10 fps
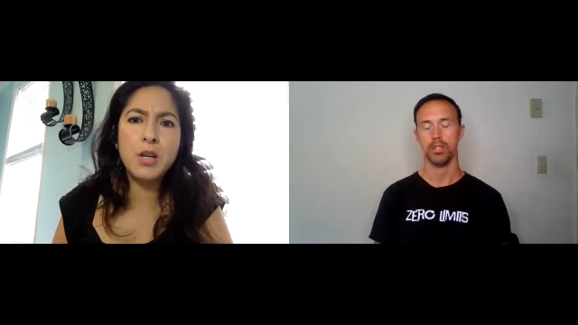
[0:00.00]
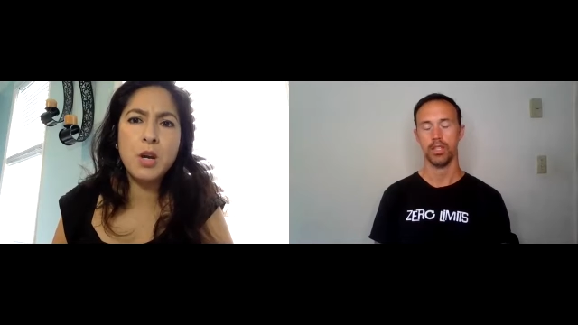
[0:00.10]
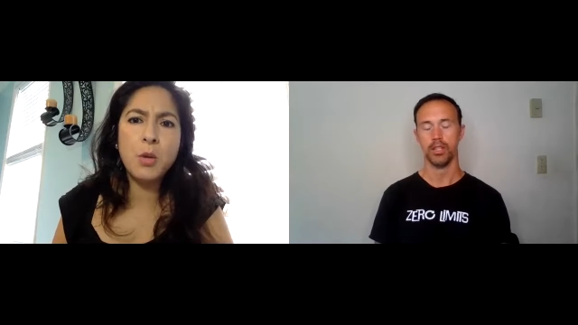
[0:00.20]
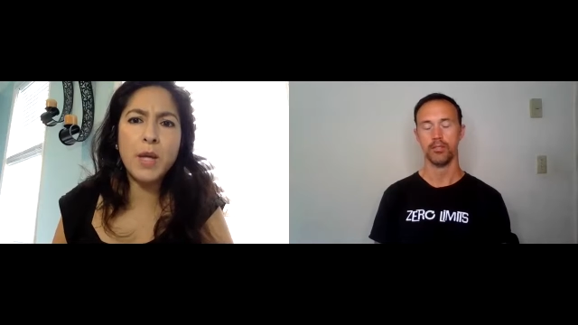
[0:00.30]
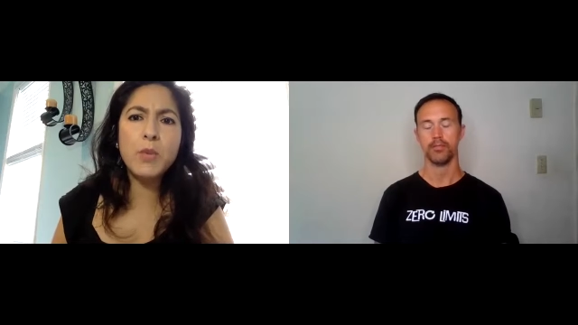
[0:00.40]

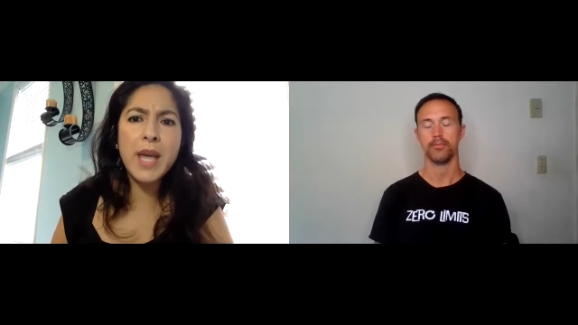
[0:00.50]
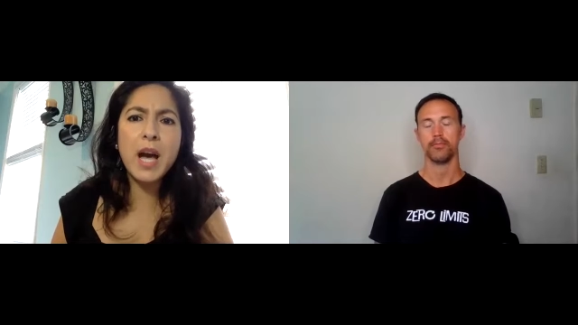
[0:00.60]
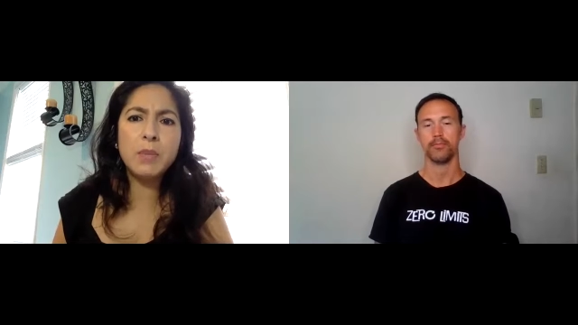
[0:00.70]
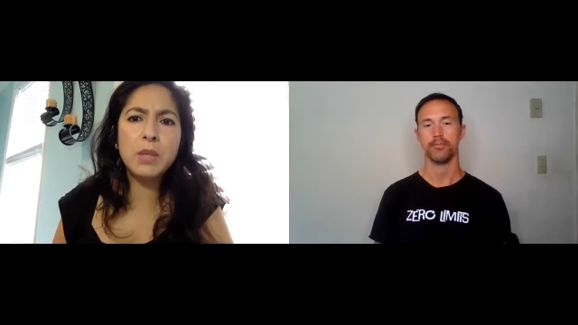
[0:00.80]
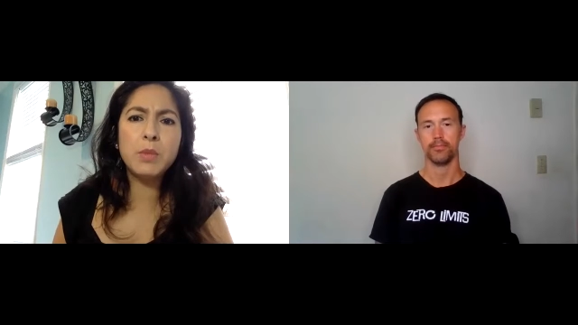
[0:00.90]
Speaker 1: Why don't we
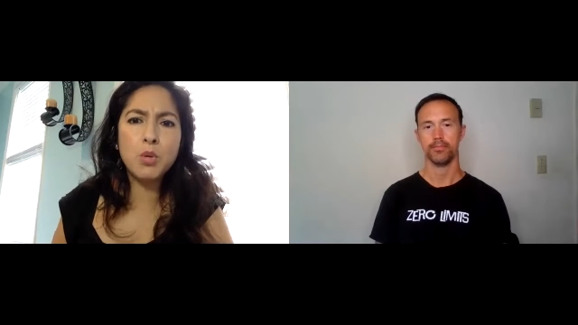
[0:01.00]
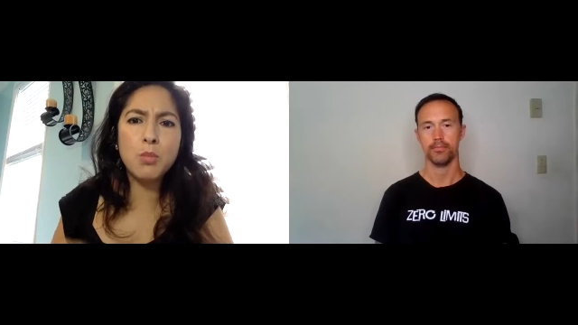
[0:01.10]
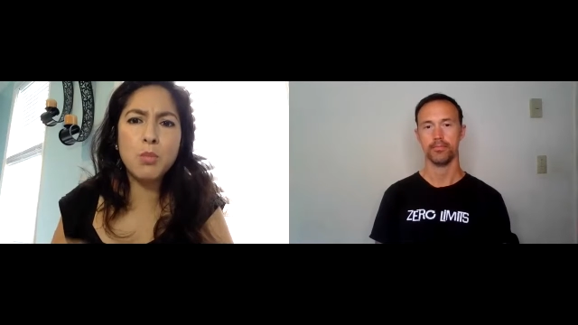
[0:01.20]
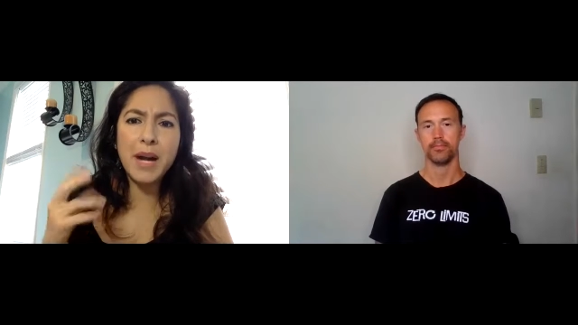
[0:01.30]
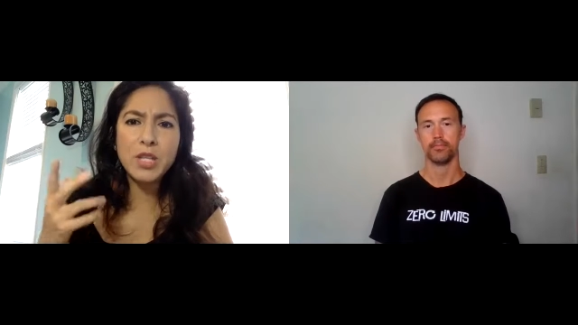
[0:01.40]
help them
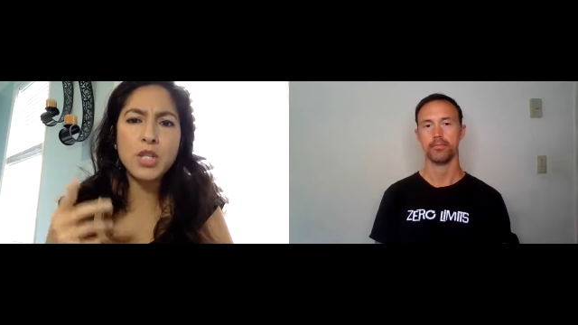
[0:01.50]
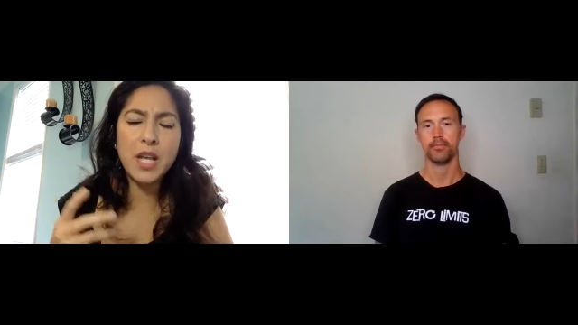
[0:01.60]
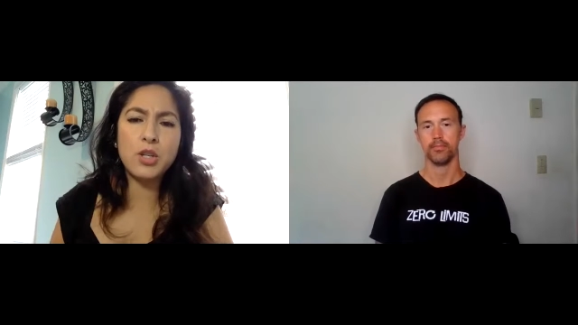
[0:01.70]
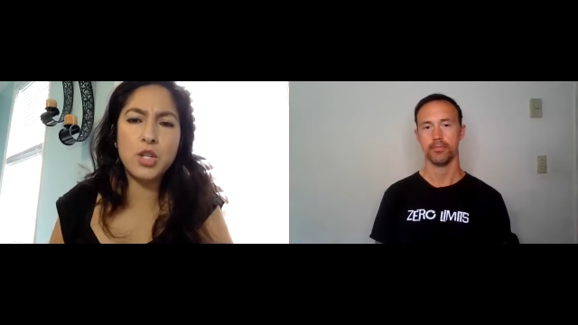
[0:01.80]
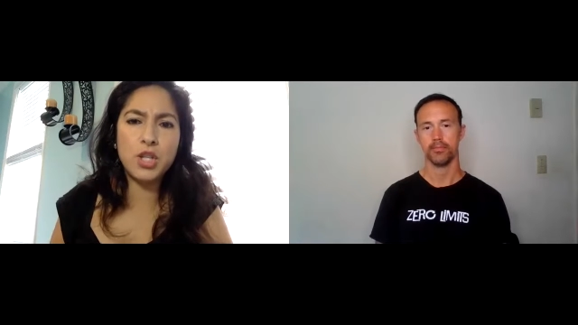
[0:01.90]
through
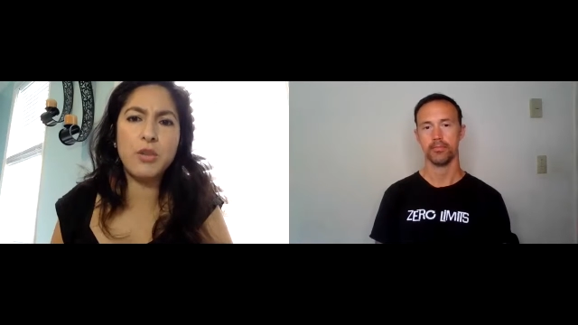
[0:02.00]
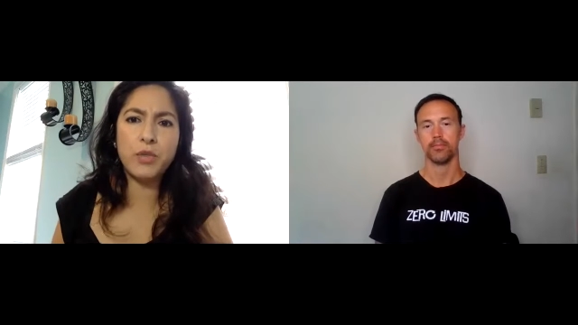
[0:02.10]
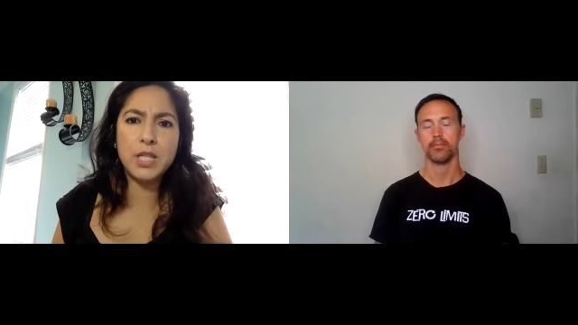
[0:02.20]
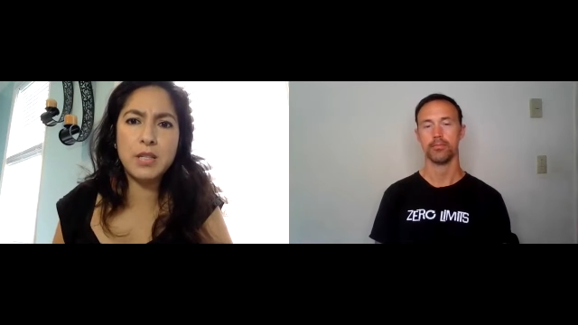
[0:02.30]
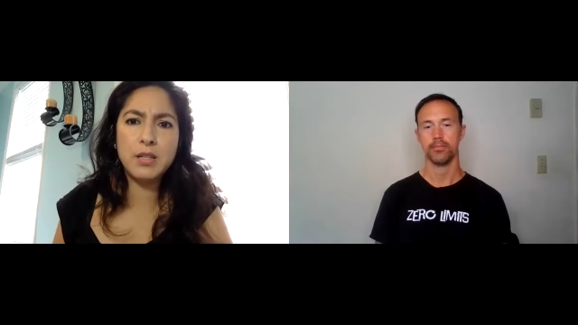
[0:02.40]
mindset
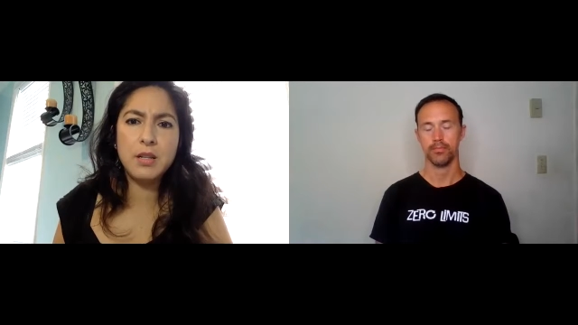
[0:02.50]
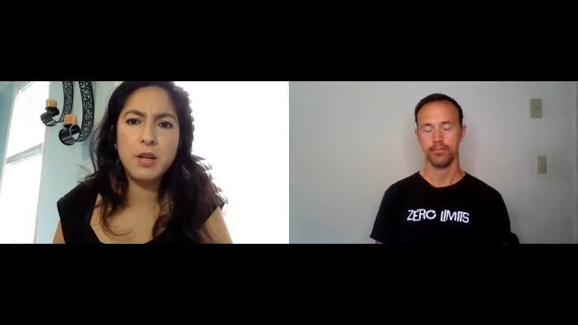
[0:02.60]
shifts?